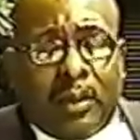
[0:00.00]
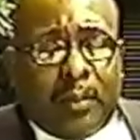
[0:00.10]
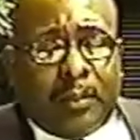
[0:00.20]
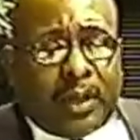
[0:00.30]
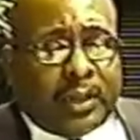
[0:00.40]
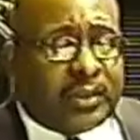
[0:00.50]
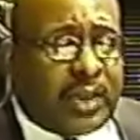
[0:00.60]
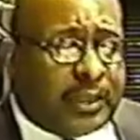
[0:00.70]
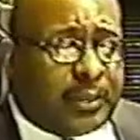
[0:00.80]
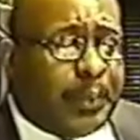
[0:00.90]
because
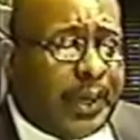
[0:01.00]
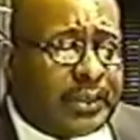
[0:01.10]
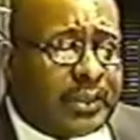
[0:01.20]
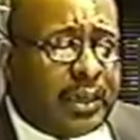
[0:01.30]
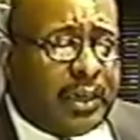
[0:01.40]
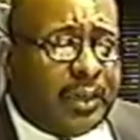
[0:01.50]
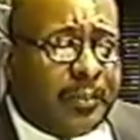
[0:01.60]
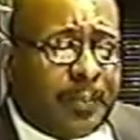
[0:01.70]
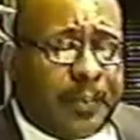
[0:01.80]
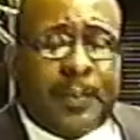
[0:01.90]
that's basically
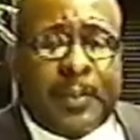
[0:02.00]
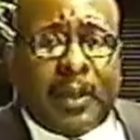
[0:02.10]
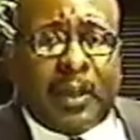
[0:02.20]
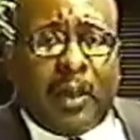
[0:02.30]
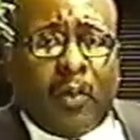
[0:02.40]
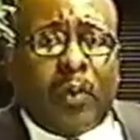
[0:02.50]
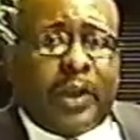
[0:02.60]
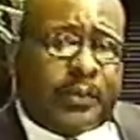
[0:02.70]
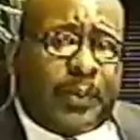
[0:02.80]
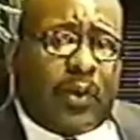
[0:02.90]
what has
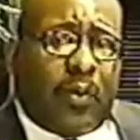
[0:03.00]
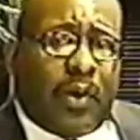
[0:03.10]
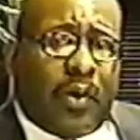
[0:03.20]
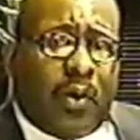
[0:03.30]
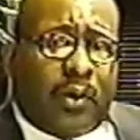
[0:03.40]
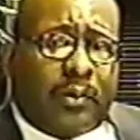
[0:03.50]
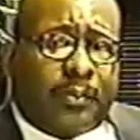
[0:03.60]
been going on.